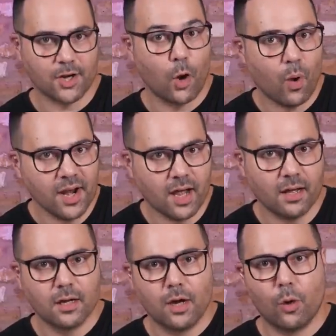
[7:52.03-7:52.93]
No
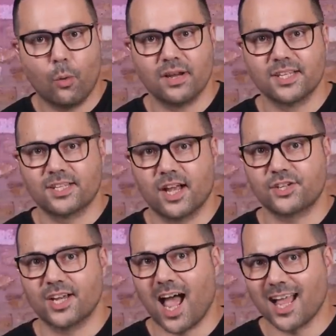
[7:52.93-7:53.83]
wonder we're in
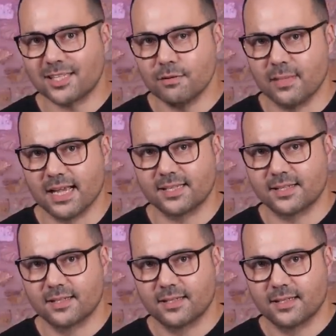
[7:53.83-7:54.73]
such an utter
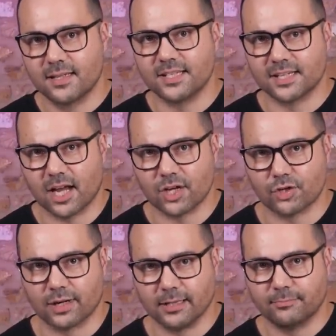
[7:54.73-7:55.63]
mess as a country.